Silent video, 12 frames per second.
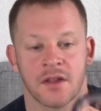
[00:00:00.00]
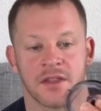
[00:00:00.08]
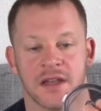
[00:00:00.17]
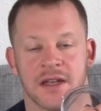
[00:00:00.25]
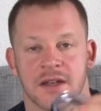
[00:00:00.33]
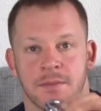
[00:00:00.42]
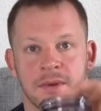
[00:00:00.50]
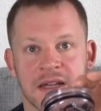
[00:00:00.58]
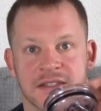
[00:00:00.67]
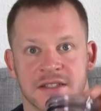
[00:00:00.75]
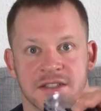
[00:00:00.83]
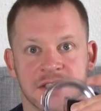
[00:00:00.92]
thin
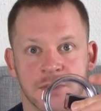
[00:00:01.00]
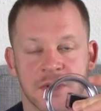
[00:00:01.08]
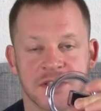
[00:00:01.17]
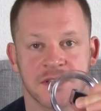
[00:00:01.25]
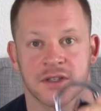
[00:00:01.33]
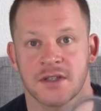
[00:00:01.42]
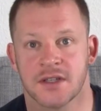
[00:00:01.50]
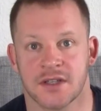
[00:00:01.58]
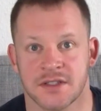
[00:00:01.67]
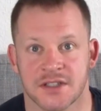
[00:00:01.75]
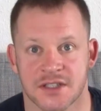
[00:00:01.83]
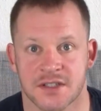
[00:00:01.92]
plastic
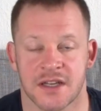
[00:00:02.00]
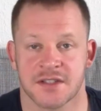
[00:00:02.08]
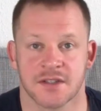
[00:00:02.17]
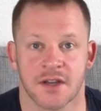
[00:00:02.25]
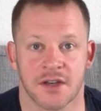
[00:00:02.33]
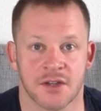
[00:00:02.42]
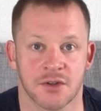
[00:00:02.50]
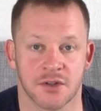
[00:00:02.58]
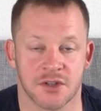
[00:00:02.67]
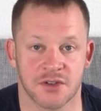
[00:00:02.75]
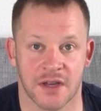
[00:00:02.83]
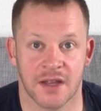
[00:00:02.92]
situation just isn't going to do
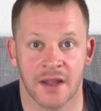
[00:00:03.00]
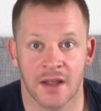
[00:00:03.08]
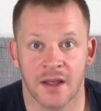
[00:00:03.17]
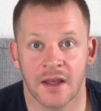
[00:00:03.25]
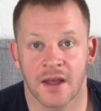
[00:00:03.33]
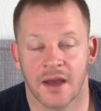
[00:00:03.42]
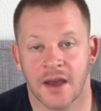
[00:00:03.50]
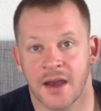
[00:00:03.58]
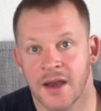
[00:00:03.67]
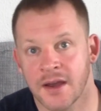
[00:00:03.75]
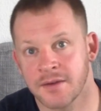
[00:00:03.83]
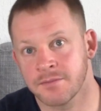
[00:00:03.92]
the trick.
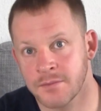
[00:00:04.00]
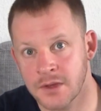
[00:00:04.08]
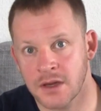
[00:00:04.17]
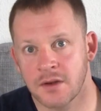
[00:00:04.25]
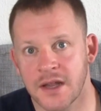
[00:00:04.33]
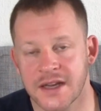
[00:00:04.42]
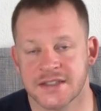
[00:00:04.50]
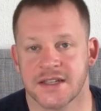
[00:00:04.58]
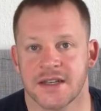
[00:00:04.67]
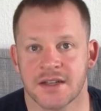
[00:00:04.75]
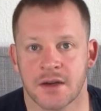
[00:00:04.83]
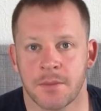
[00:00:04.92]
You know, like I
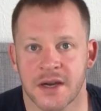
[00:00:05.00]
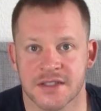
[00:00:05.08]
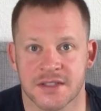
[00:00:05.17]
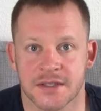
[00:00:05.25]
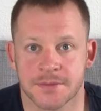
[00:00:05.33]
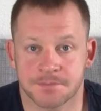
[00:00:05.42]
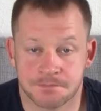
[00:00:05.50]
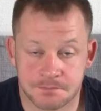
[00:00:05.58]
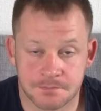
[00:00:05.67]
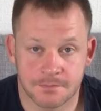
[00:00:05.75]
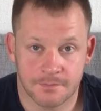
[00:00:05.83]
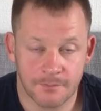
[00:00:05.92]
said in the unboxing,
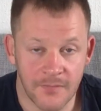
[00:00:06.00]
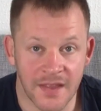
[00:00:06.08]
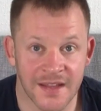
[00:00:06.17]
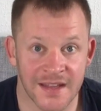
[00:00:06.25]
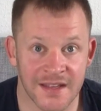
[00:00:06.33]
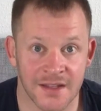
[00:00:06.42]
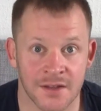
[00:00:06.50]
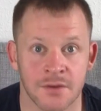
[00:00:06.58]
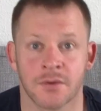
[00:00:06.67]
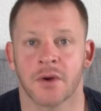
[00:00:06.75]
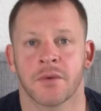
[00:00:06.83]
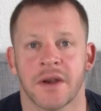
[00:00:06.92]
you
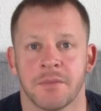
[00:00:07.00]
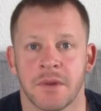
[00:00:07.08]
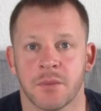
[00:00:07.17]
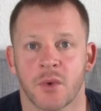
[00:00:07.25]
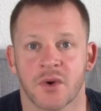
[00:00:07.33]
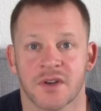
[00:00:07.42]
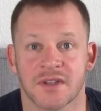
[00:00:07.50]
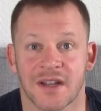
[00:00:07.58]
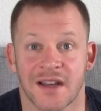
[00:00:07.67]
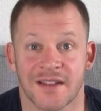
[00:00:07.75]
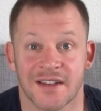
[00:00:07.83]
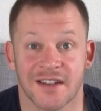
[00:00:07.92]
will already be warned
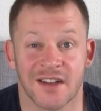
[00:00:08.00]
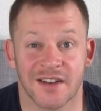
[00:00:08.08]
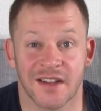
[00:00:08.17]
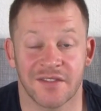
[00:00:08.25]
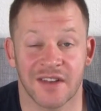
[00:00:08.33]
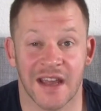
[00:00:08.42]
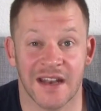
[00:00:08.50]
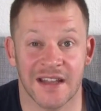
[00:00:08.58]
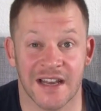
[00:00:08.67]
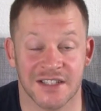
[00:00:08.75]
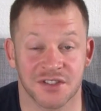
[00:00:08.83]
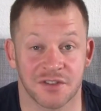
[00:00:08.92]
that they're not giving any
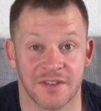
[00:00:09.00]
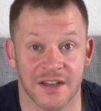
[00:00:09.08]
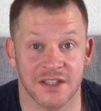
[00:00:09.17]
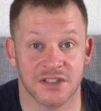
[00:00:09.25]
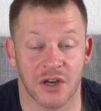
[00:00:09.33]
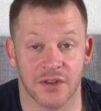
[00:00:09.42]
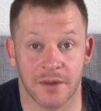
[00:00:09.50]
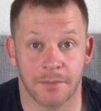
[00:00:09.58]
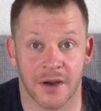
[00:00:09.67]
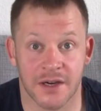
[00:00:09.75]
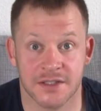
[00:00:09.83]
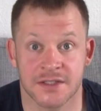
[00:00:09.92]
actual figures on the
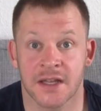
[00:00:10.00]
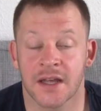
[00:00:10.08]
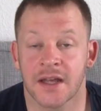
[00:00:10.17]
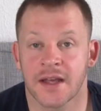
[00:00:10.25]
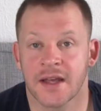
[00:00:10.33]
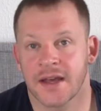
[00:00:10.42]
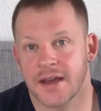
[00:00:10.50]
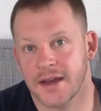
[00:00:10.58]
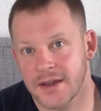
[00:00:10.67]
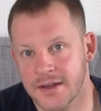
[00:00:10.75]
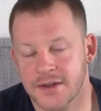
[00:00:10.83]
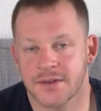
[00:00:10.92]
box.
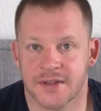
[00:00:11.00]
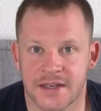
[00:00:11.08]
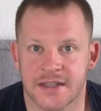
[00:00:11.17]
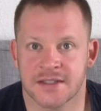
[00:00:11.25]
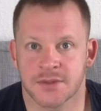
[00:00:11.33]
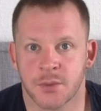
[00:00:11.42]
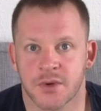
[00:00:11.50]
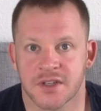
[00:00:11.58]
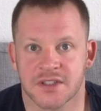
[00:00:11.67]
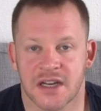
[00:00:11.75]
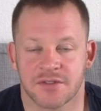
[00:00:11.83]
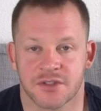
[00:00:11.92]
You know, that is a warning
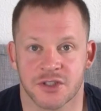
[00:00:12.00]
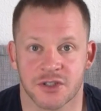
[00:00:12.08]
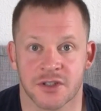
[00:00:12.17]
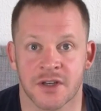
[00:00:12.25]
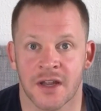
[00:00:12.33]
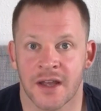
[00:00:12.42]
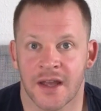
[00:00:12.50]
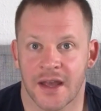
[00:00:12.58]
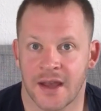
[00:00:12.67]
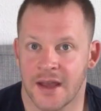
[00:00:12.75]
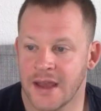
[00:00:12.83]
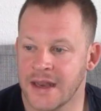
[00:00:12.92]
sign for sure,
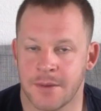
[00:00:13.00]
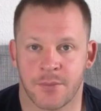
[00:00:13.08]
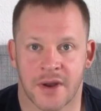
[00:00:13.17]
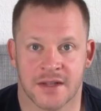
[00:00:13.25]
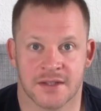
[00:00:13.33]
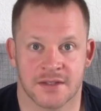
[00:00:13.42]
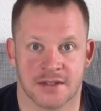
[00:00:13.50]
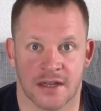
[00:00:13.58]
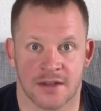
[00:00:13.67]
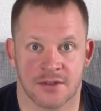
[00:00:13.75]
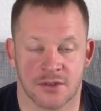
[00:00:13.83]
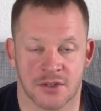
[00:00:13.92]
and in practice
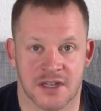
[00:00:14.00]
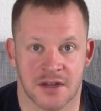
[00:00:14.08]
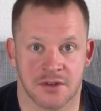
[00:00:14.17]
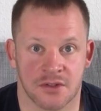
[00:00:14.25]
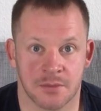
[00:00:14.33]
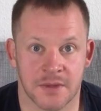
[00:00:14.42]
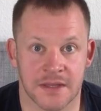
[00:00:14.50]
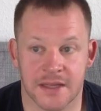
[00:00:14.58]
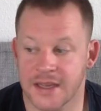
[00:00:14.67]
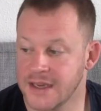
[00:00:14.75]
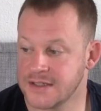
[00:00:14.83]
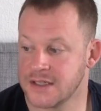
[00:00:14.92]
that turns out to be the
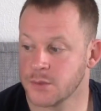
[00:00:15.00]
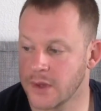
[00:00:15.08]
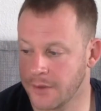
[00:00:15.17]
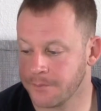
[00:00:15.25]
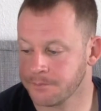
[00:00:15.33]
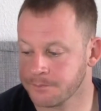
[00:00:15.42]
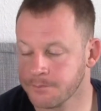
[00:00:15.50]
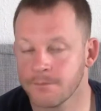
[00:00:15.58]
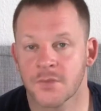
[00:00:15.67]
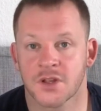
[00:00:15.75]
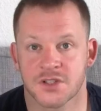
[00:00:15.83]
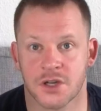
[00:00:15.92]
case as well.
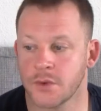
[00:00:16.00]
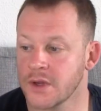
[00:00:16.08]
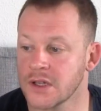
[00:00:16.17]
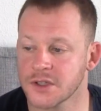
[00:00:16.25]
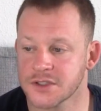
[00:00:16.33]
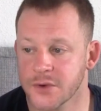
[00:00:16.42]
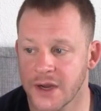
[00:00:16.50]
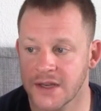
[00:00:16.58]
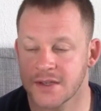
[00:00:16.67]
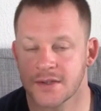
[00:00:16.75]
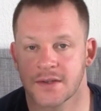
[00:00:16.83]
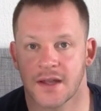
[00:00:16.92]
So it looks
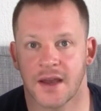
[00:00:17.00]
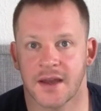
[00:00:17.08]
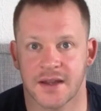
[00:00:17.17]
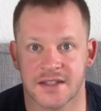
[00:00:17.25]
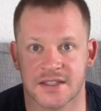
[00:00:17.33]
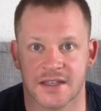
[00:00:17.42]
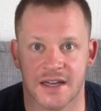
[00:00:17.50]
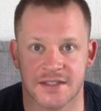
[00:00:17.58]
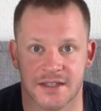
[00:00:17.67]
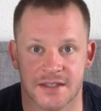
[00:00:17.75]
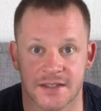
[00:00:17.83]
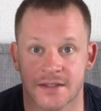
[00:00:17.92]
great, it's a nice
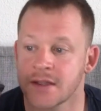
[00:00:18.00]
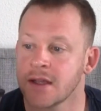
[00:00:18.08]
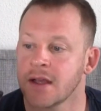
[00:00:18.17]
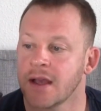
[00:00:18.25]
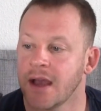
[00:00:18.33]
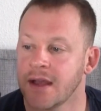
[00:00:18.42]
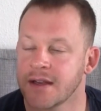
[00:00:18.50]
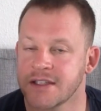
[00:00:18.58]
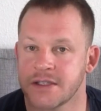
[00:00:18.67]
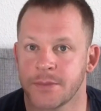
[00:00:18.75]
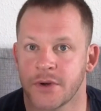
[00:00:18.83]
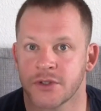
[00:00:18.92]
idea, and I
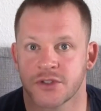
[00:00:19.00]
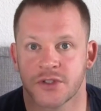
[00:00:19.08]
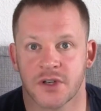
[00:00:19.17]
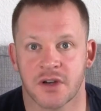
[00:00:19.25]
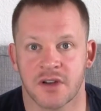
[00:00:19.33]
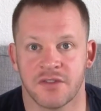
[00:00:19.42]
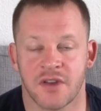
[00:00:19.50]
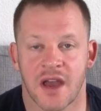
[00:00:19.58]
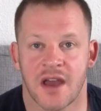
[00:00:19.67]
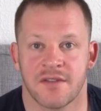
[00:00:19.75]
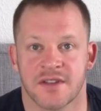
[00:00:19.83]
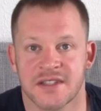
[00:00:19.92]
suppose, you know, if you
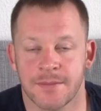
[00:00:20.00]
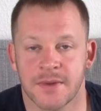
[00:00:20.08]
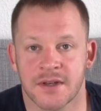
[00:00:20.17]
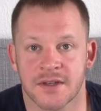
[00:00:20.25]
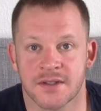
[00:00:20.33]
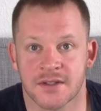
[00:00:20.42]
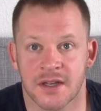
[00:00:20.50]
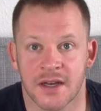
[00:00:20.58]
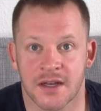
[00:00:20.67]
have a 10-minute